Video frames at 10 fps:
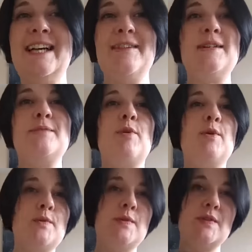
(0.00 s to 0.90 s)
I went to
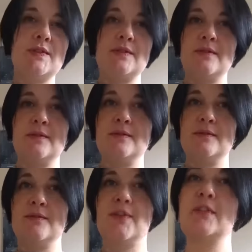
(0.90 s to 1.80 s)
Paul's
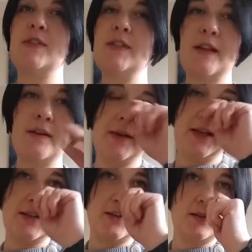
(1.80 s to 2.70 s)
factory sale
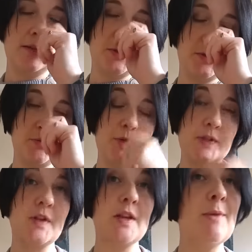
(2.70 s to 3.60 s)
and got new
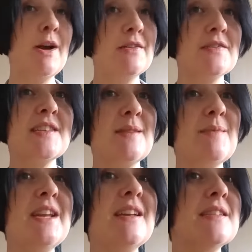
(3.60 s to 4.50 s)
jumpers. So you might not see
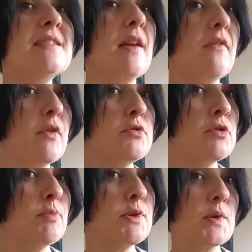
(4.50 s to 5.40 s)
me in the same four
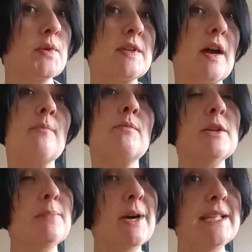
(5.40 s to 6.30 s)
jumpers all the time.
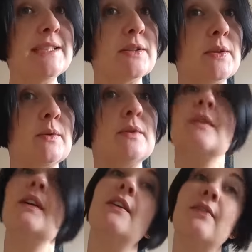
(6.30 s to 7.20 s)
You might do
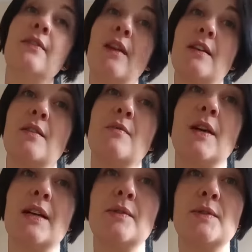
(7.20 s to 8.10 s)
if I don't
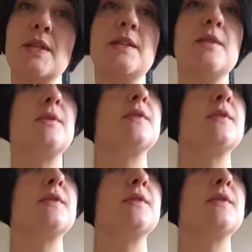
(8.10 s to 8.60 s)
like all these new